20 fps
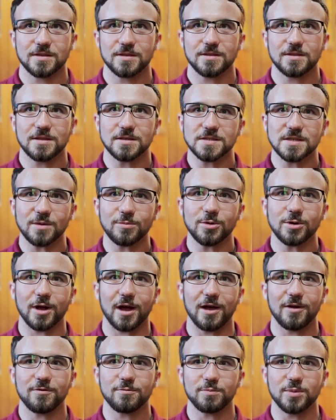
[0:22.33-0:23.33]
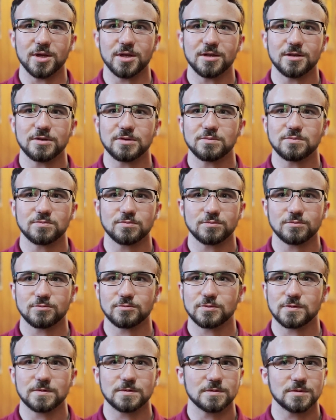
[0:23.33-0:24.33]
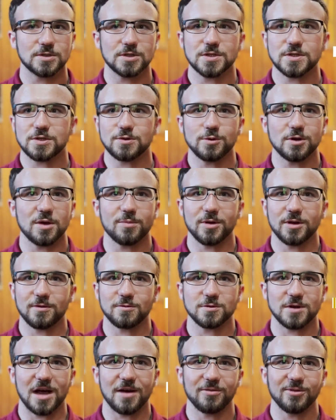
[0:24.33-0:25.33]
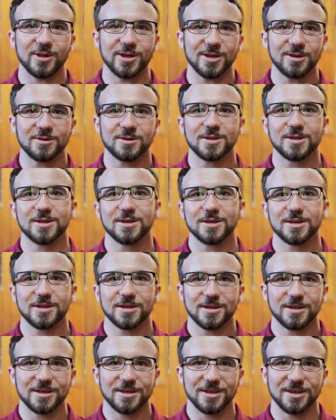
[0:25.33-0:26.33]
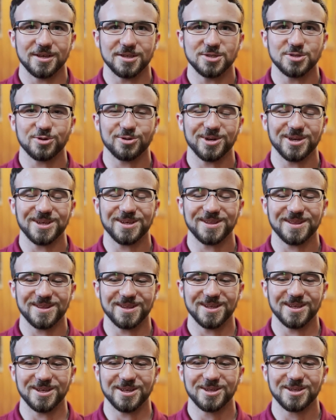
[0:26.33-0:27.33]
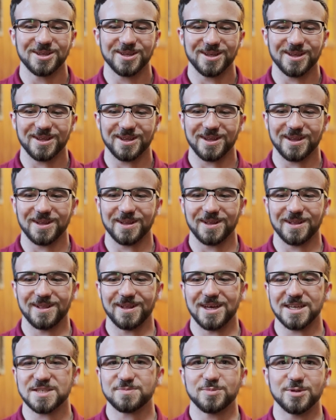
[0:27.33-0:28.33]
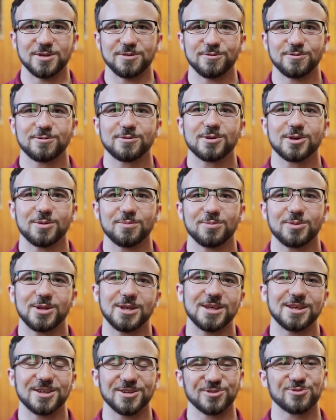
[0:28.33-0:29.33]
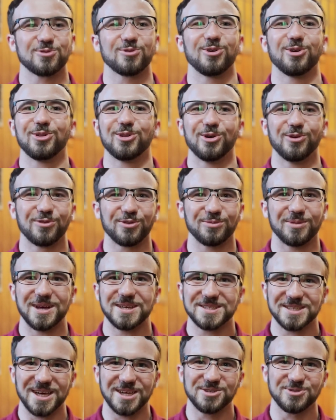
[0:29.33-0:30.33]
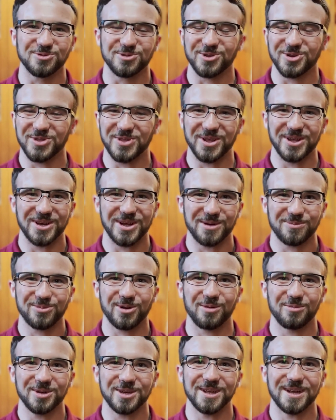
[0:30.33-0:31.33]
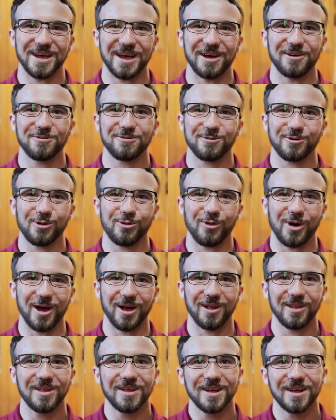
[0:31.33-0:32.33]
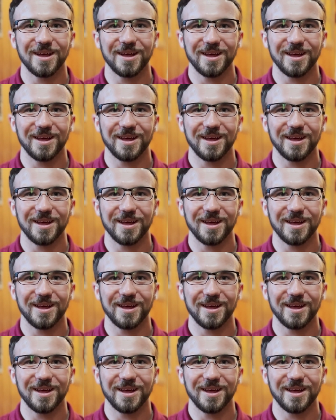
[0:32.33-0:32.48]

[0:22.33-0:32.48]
This summer, I've been just doing a bit of traveling, enjoying the last bit of complete control over my schedule that I'm probably going to have for a while.